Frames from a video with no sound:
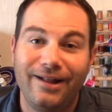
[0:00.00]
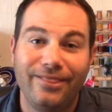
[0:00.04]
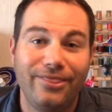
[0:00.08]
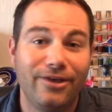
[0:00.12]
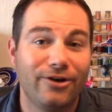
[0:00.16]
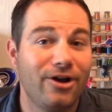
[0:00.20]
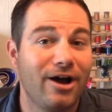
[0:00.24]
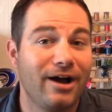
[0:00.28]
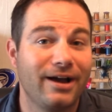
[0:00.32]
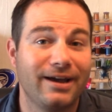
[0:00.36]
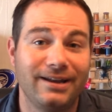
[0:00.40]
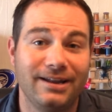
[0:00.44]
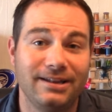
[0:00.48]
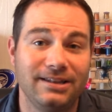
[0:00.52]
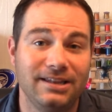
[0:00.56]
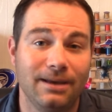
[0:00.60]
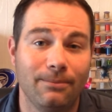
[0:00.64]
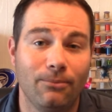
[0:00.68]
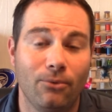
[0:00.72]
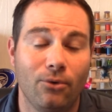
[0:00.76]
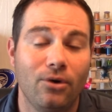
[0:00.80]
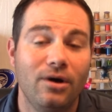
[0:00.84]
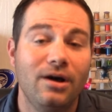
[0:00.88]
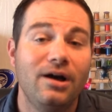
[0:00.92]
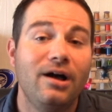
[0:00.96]
they're not going to
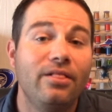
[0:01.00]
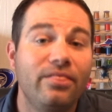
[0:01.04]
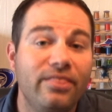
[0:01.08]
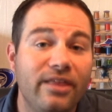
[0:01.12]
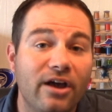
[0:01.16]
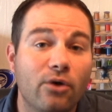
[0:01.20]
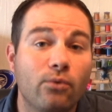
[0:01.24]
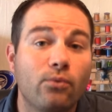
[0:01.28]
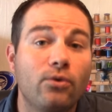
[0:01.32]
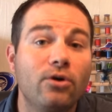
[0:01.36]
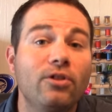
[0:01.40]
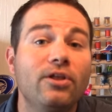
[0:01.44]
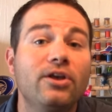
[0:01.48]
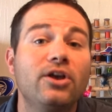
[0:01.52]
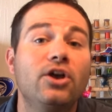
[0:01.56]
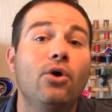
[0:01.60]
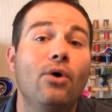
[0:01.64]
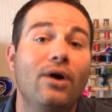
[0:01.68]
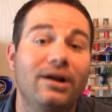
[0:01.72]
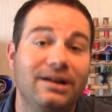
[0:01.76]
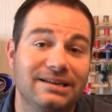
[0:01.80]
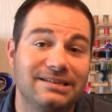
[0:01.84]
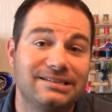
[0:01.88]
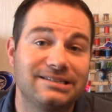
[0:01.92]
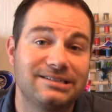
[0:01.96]
nibble. They're really
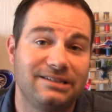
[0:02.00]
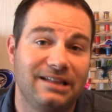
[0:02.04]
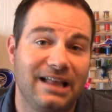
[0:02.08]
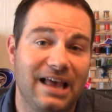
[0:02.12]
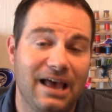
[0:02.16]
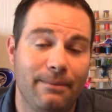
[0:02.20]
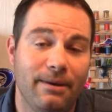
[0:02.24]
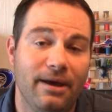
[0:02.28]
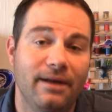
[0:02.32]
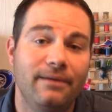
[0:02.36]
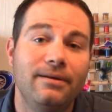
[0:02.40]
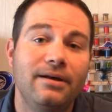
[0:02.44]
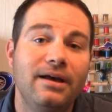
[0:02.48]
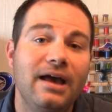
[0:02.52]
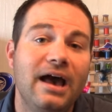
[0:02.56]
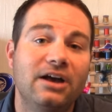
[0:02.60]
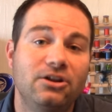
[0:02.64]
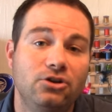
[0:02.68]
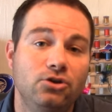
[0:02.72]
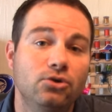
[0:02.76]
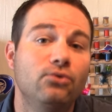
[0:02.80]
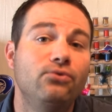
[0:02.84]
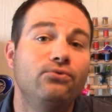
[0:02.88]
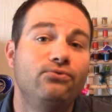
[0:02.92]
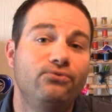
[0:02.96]
going to slam it, and
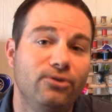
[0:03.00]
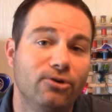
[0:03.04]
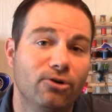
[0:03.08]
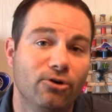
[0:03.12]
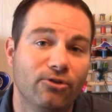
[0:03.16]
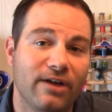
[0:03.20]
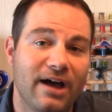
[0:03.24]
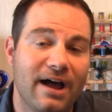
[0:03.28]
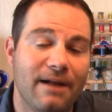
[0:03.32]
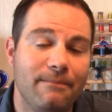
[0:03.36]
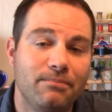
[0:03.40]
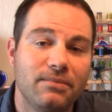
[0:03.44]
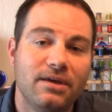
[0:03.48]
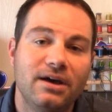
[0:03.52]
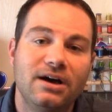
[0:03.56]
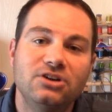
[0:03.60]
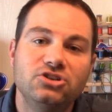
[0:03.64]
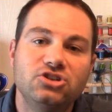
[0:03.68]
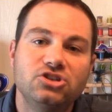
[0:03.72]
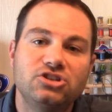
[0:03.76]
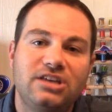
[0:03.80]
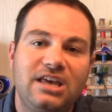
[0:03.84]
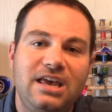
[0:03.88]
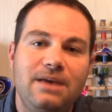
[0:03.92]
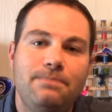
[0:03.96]
you'll feel that.
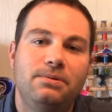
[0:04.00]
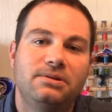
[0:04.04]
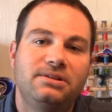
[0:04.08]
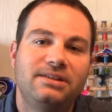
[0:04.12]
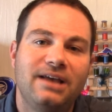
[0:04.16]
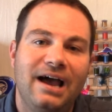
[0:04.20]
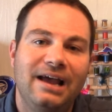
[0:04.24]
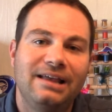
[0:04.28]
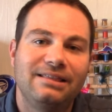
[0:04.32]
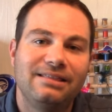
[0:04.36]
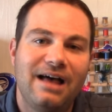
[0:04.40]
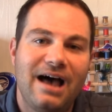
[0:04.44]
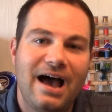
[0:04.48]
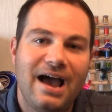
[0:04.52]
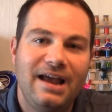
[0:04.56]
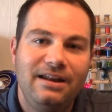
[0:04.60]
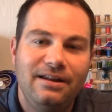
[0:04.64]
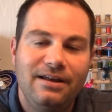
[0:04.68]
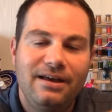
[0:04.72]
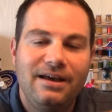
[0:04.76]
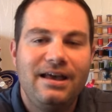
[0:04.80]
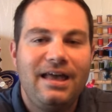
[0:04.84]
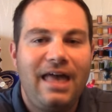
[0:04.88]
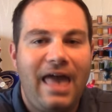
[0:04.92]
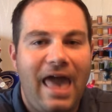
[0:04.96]
Just keep a tight line
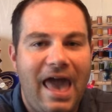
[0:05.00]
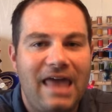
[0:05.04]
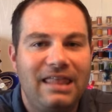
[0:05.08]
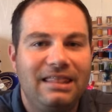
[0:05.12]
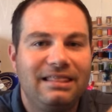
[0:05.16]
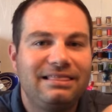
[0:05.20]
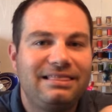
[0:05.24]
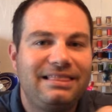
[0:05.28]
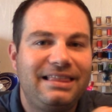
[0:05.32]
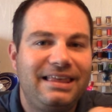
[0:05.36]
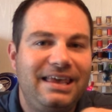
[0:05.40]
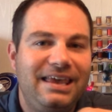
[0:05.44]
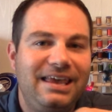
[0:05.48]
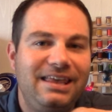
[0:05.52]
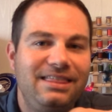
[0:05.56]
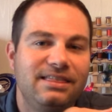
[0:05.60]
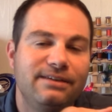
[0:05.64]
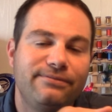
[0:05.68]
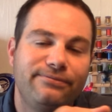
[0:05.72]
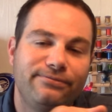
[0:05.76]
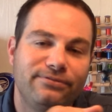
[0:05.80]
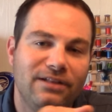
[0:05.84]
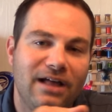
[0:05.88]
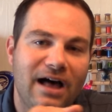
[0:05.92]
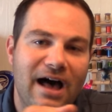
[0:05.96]
and lead the
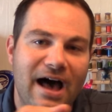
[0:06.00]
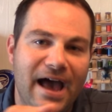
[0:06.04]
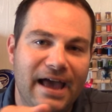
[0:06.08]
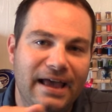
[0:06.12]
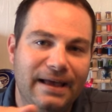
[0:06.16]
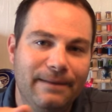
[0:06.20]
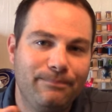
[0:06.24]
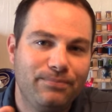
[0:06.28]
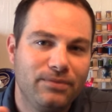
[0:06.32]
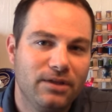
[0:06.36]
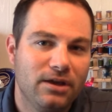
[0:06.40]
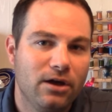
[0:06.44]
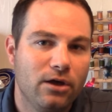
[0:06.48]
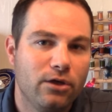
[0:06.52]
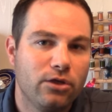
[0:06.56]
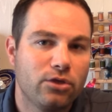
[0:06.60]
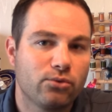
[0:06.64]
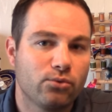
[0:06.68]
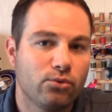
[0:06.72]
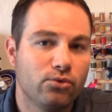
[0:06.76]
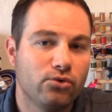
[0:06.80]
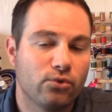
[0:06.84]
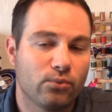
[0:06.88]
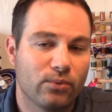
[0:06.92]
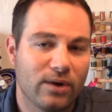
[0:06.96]
fly
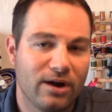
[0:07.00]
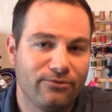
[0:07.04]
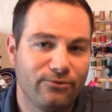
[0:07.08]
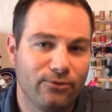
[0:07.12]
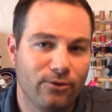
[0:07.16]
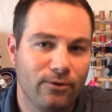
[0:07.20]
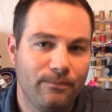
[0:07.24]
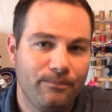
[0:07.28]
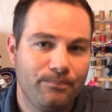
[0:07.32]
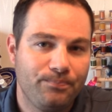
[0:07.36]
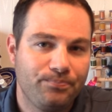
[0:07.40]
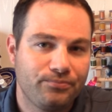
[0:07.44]
through the riffle.